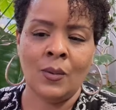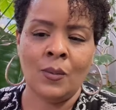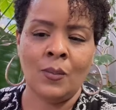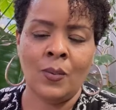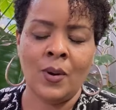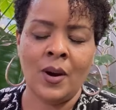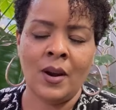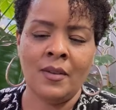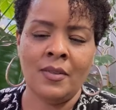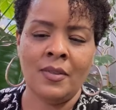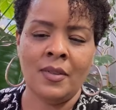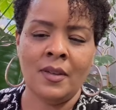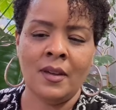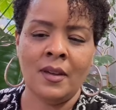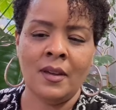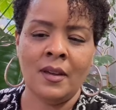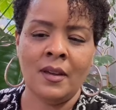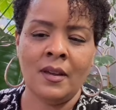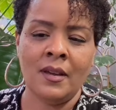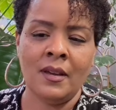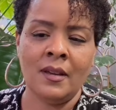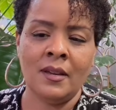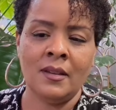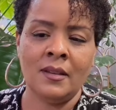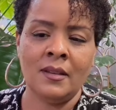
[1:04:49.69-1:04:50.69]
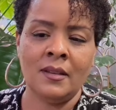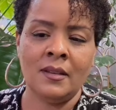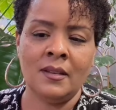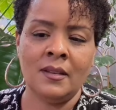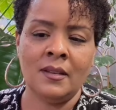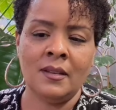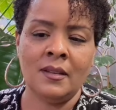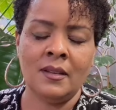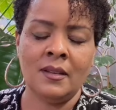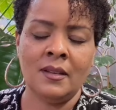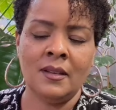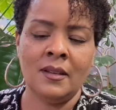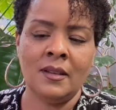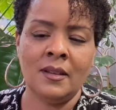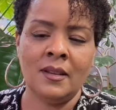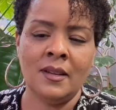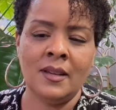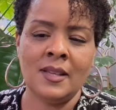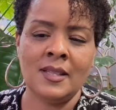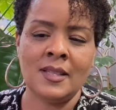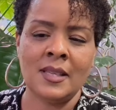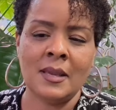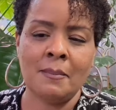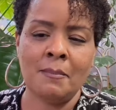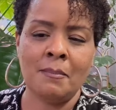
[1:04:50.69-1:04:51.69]
where
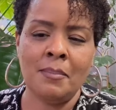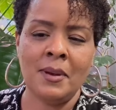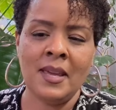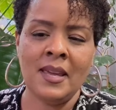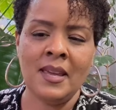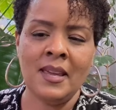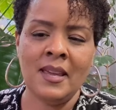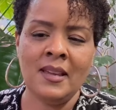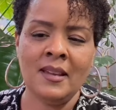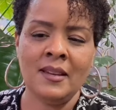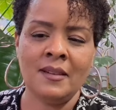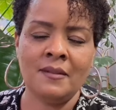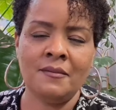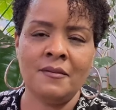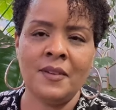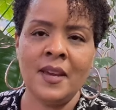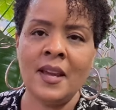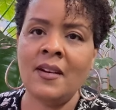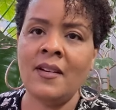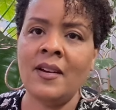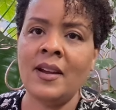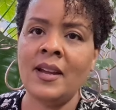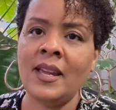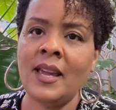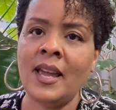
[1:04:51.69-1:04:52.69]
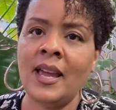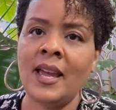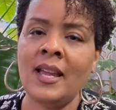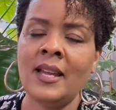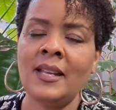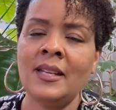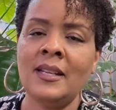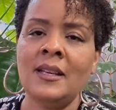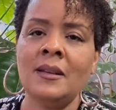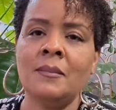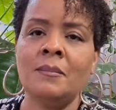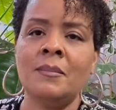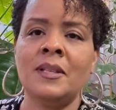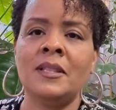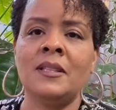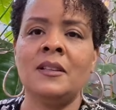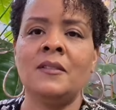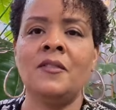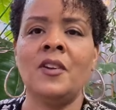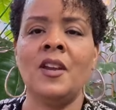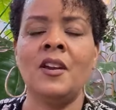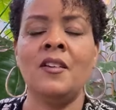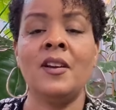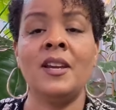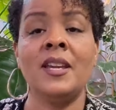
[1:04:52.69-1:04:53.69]
is it pink variegated? But the
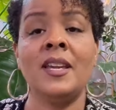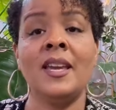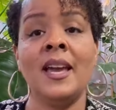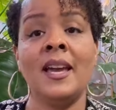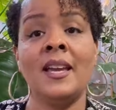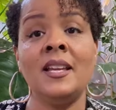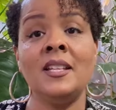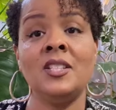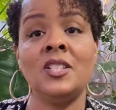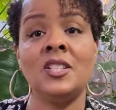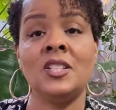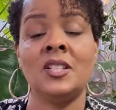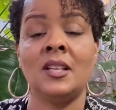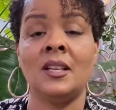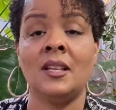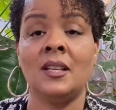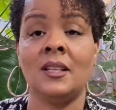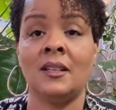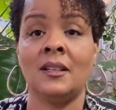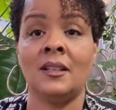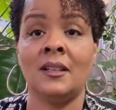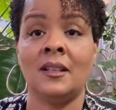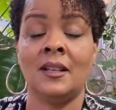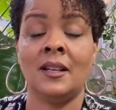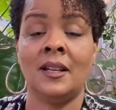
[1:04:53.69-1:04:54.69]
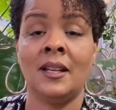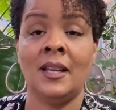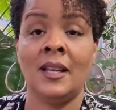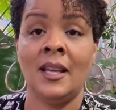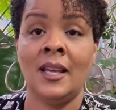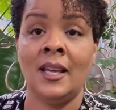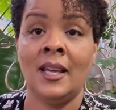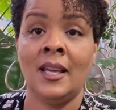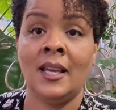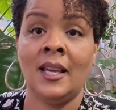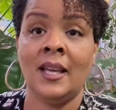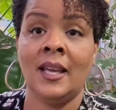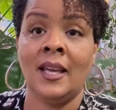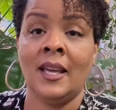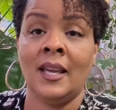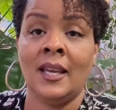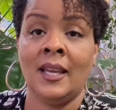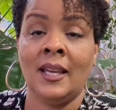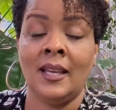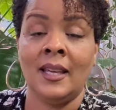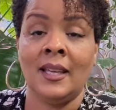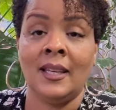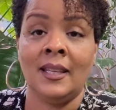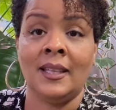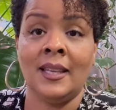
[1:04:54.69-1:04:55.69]
variegation
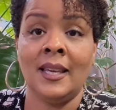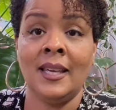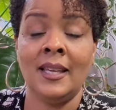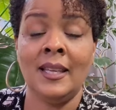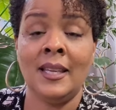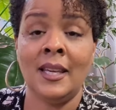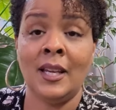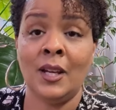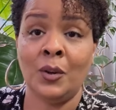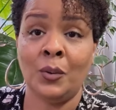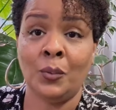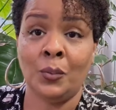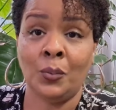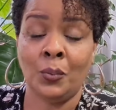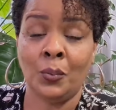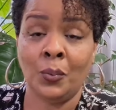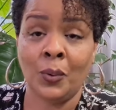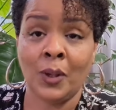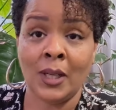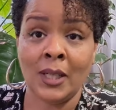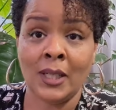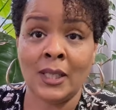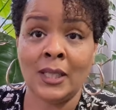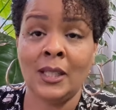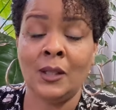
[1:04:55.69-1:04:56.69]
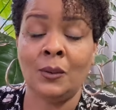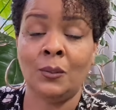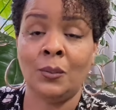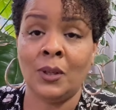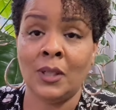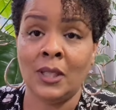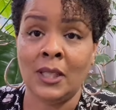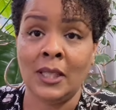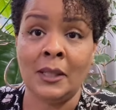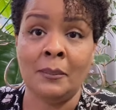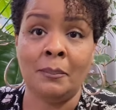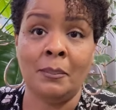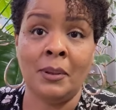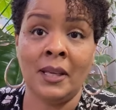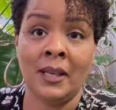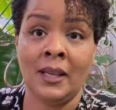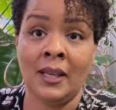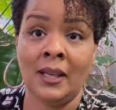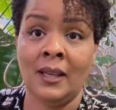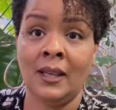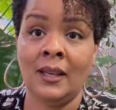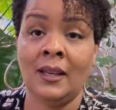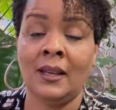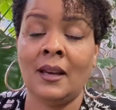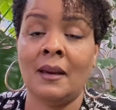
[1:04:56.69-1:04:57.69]
can get really, really
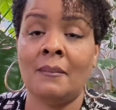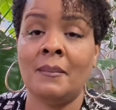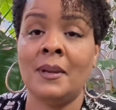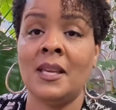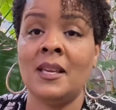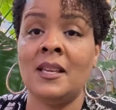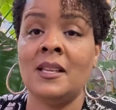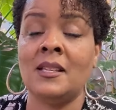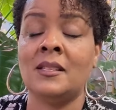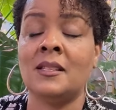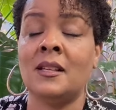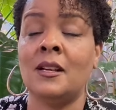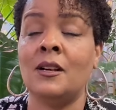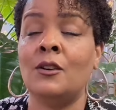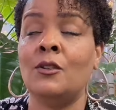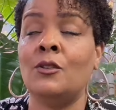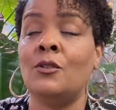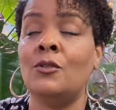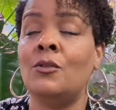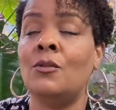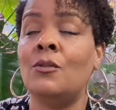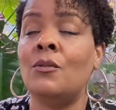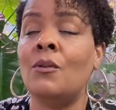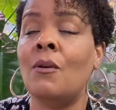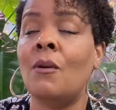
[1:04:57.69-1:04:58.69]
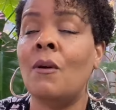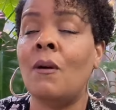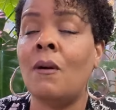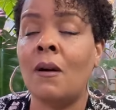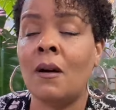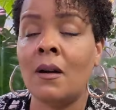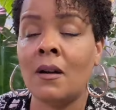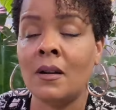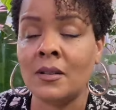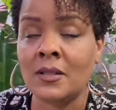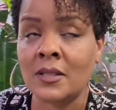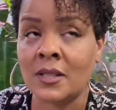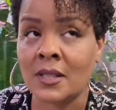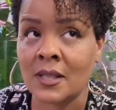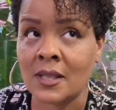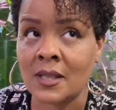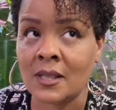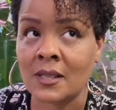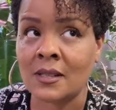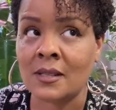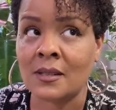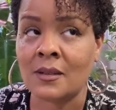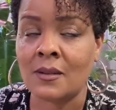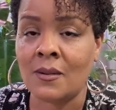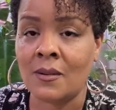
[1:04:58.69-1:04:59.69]
pink. I mean, it's a
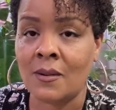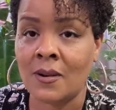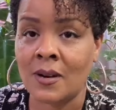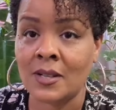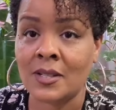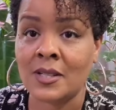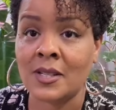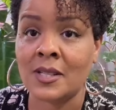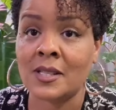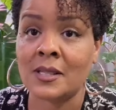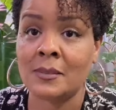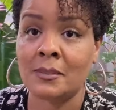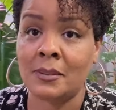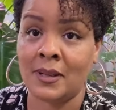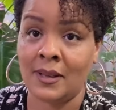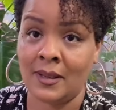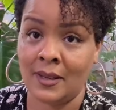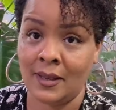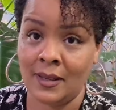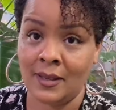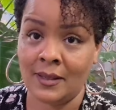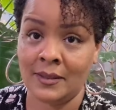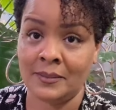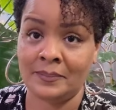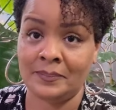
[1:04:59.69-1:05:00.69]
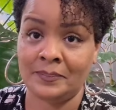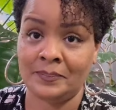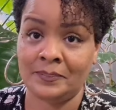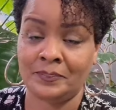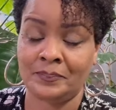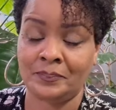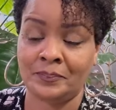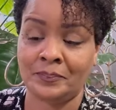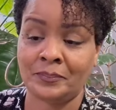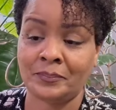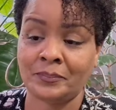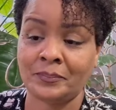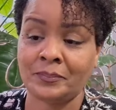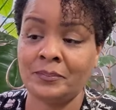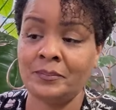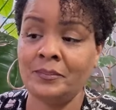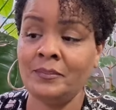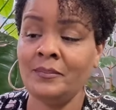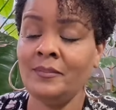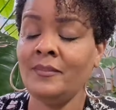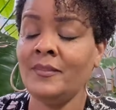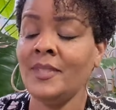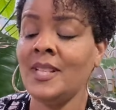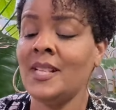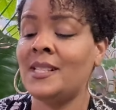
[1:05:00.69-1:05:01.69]
gorgeous, gorgeous plant.
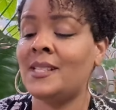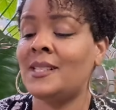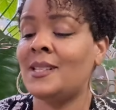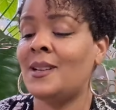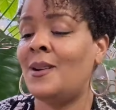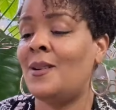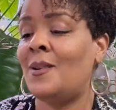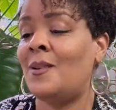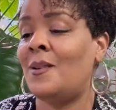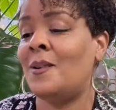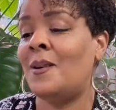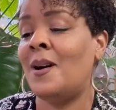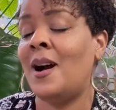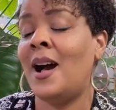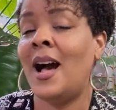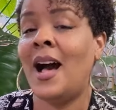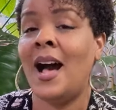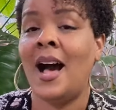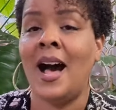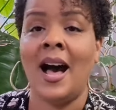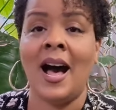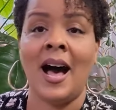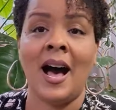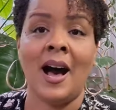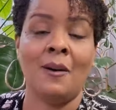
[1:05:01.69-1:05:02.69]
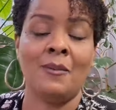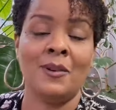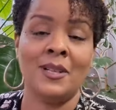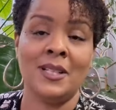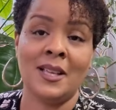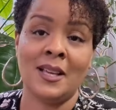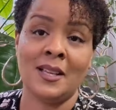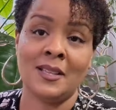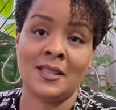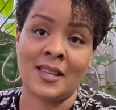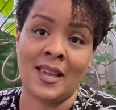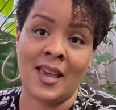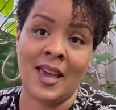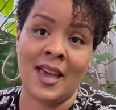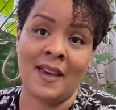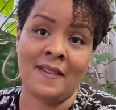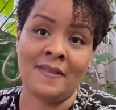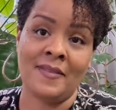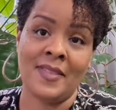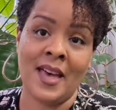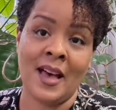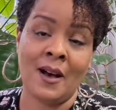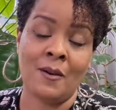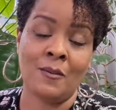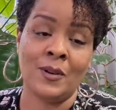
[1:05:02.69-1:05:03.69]
So I would love to have
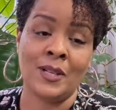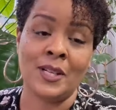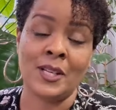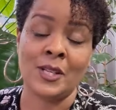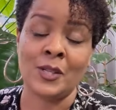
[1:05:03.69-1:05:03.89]
that one